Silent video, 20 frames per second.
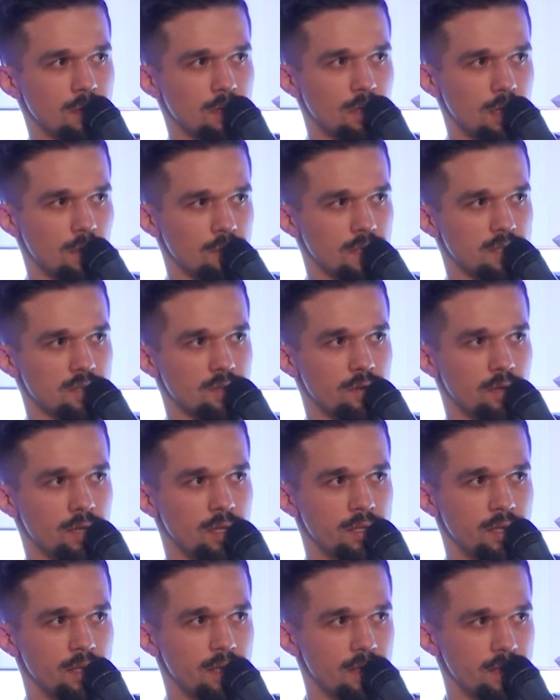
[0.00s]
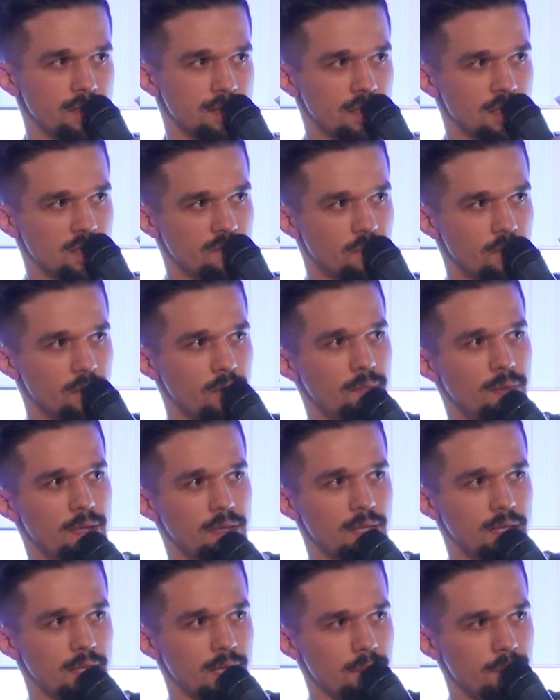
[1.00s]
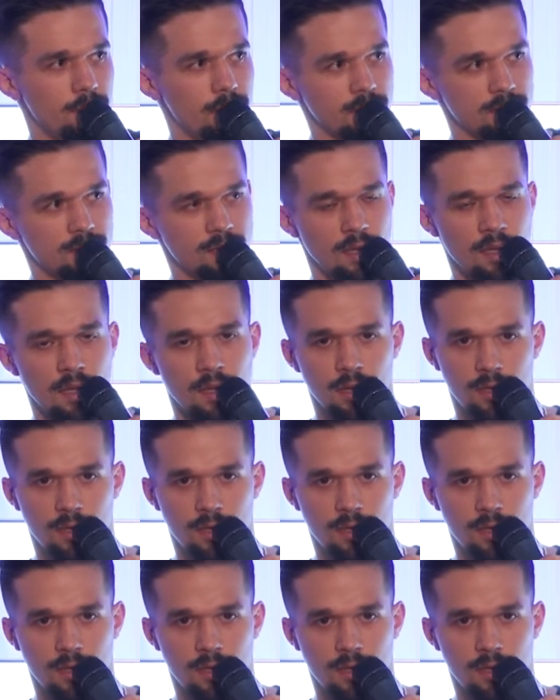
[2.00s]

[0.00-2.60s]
a Cloud SQL instance for your main database,